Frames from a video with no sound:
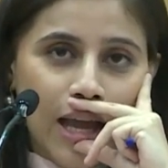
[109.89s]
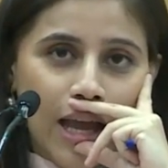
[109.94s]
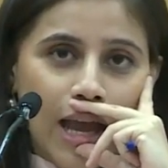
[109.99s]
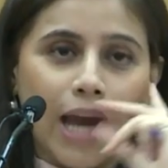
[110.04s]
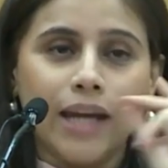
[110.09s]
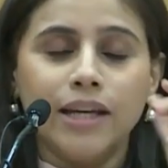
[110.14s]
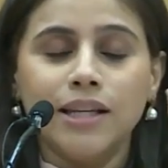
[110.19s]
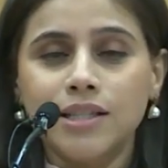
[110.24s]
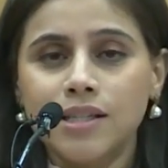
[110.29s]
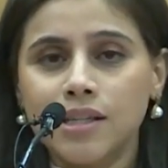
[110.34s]

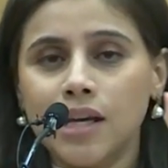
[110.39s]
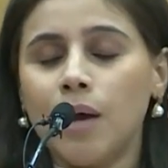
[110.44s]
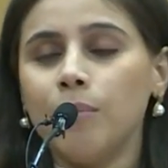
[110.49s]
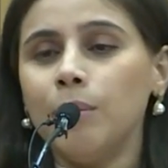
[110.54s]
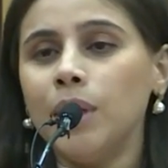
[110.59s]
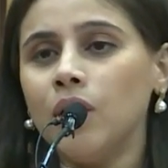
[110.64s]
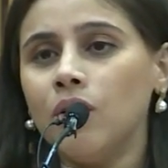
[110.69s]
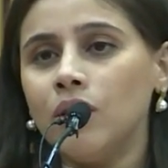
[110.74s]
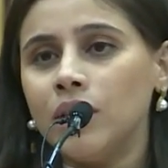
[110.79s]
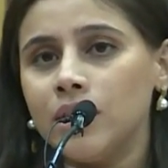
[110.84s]
And it's
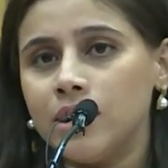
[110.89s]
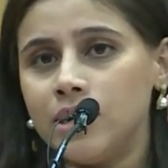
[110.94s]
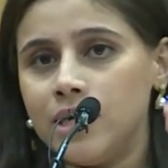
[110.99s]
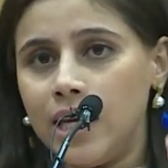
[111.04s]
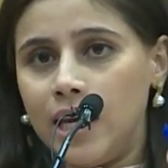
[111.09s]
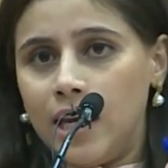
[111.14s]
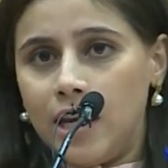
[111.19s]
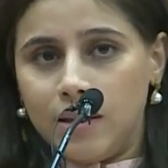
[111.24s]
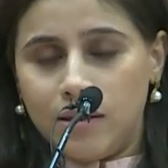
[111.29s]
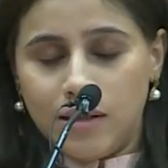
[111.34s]
coming on a
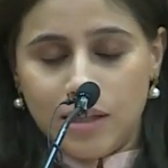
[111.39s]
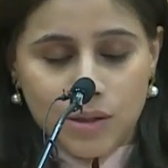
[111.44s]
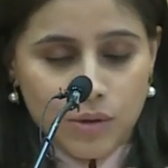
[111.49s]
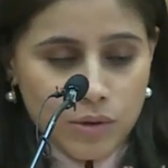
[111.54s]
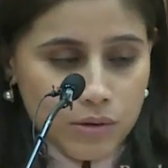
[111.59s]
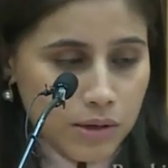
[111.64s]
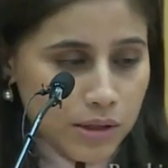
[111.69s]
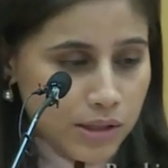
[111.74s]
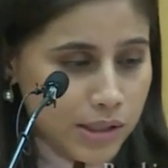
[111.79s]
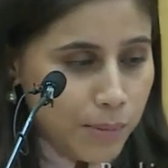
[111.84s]
day,
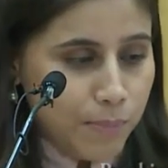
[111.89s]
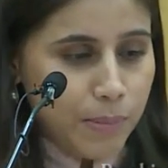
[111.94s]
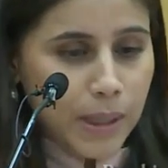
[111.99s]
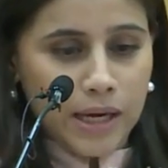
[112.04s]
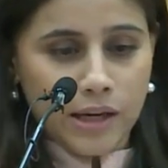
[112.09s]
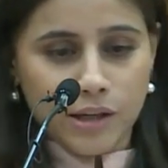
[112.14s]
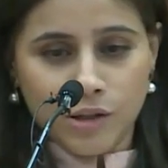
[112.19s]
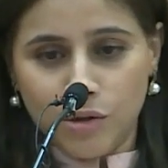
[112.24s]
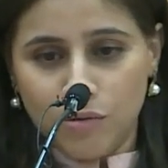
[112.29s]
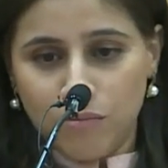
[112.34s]
this
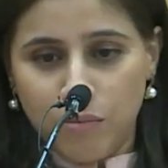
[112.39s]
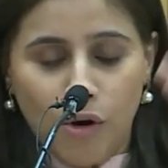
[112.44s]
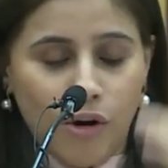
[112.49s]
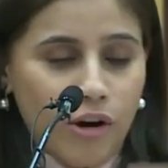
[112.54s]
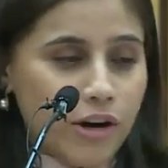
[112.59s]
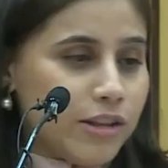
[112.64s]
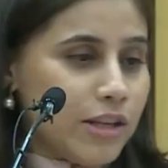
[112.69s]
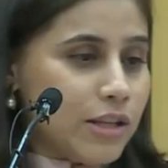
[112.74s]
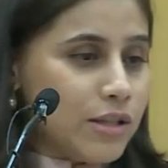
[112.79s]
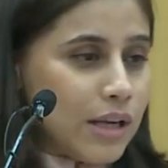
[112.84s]
debate
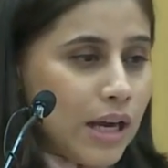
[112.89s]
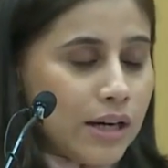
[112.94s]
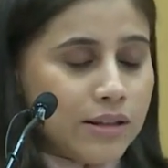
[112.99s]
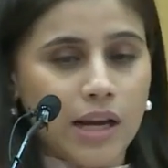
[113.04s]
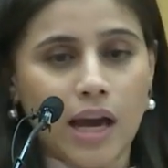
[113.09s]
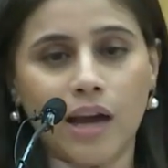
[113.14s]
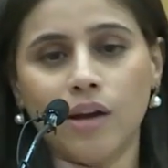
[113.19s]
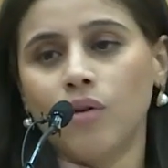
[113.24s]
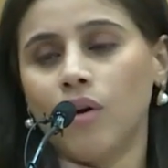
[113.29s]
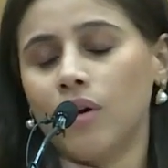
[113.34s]
or this
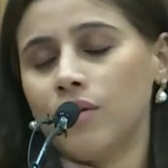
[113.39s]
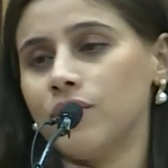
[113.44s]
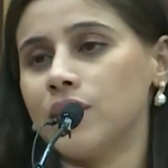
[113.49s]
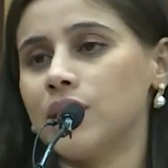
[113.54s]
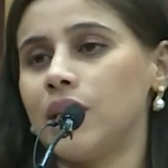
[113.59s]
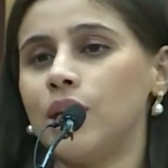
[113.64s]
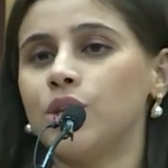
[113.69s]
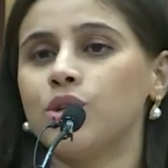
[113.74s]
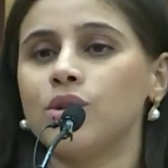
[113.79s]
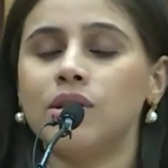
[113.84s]
entire
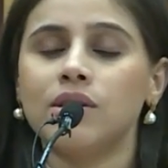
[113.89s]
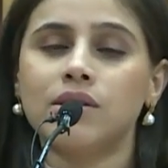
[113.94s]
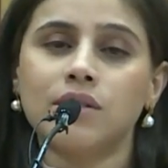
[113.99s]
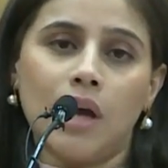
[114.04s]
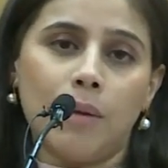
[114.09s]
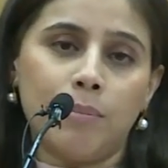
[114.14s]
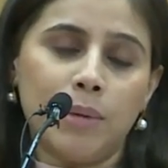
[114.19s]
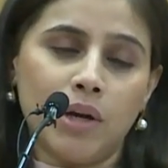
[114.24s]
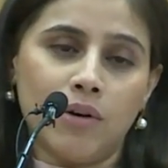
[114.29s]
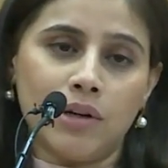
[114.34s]
conversation is
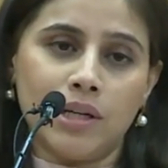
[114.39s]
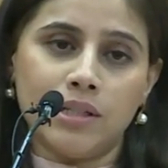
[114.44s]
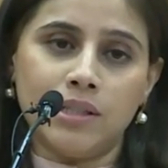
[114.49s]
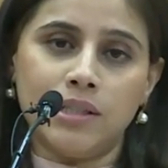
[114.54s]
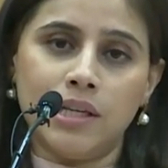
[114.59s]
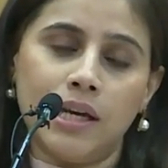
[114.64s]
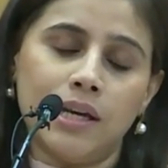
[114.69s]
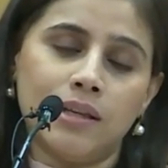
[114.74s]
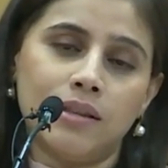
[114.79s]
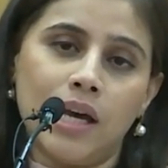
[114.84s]
coming on a
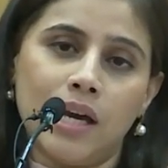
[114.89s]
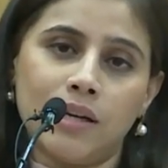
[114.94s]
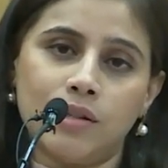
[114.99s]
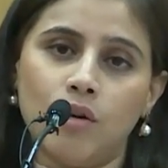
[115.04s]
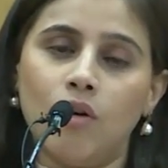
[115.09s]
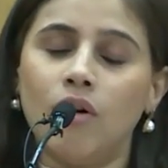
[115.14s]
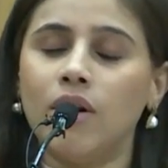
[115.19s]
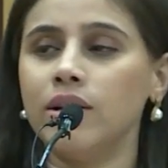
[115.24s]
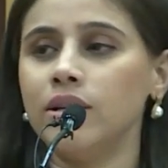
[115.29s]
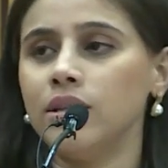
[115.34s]
day that
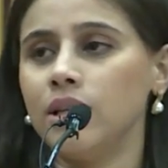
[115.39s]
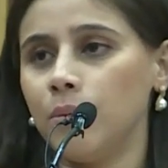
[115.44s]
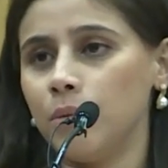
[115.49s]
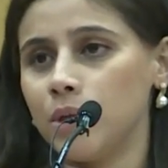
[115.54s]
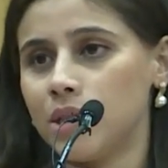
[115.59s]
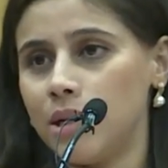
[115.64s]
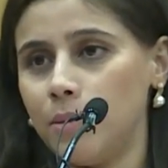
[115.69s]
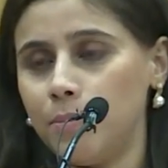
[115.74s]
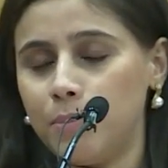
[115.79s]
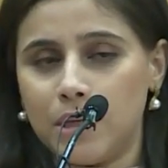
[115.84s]
All India
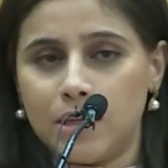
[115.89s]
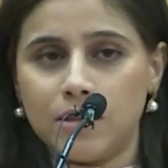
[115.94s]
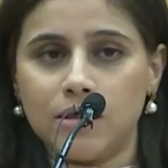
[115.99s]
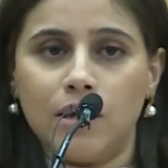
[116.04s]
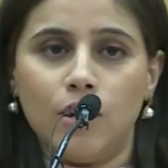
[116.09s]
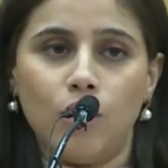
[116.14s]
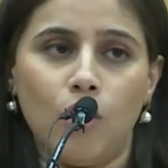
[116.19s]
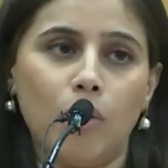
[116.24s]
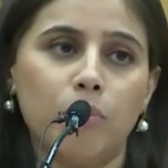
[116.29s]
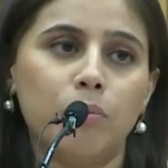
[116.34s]
Muslim
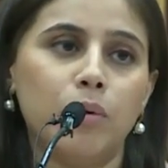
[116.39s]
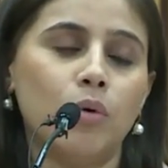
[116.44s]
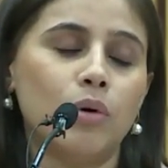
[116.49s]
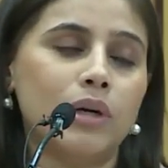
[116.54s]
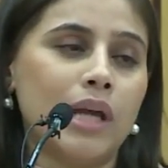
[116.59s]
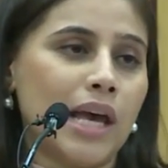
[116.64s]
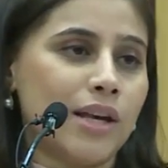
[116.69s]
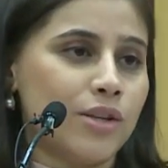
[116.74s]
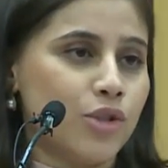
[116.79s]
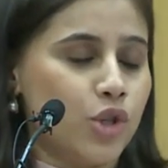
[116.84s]
Personal Law
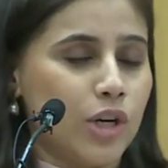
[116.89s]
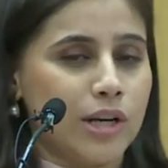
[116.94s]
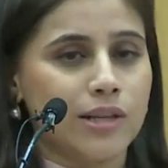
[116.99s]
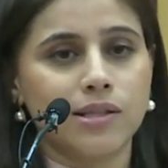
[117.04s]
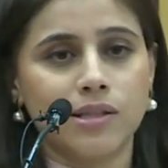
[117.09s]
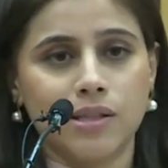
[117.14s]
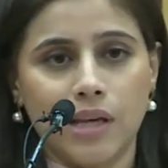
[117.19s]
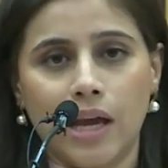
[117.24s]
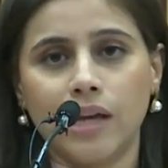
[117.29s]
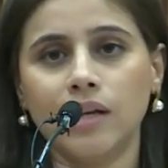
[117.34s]
Board has
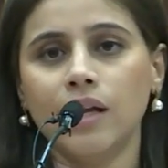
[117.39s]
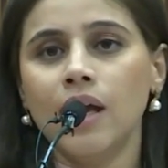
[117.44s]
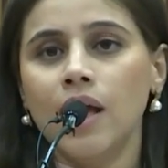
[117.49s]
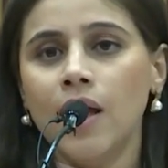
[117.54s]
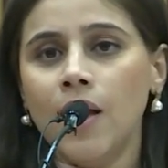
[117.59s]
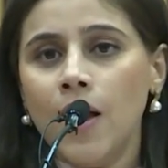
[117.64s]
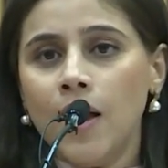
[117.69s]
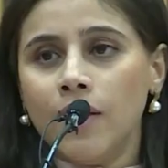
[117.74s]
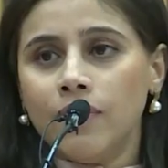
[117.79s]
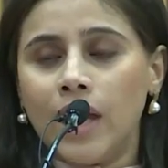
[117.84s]
just said
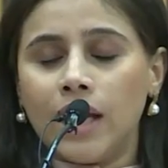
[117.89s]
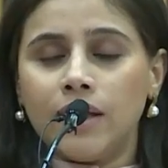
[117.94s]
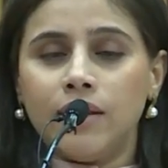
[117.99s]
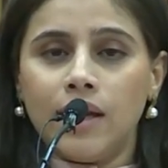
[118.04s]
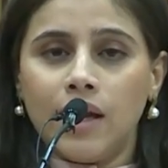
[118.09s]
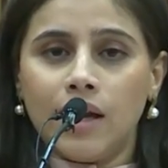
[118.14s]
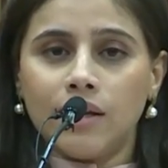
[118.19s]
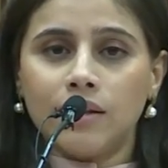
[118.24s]
that they